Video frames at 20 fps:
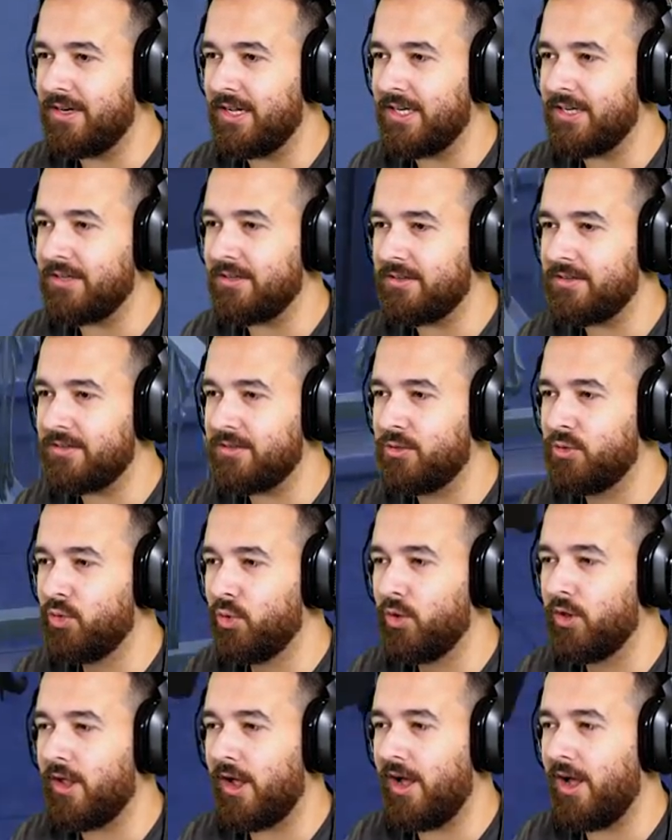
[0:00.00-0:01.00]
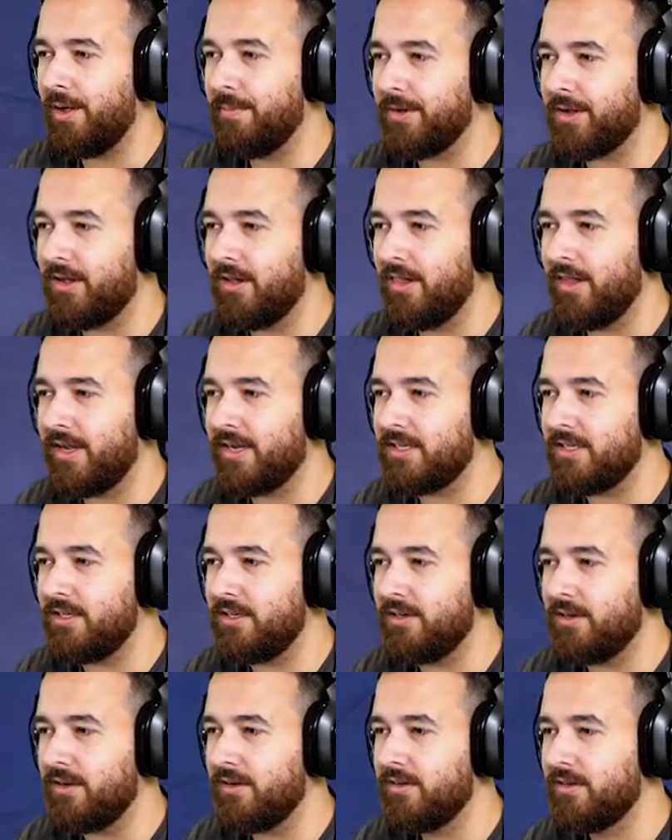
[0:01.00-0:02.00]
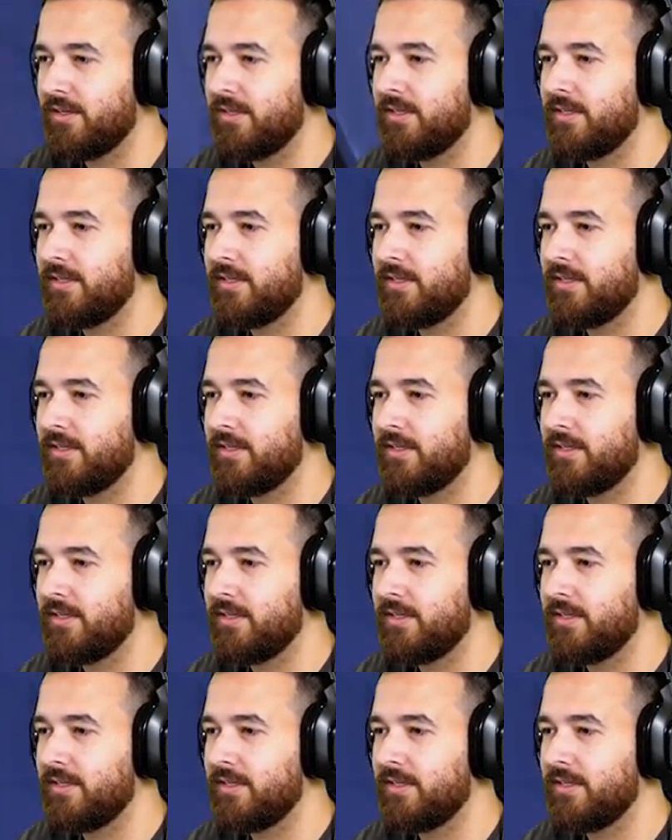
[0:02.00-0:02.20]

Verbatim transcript: and cool, calm, and collected, you know.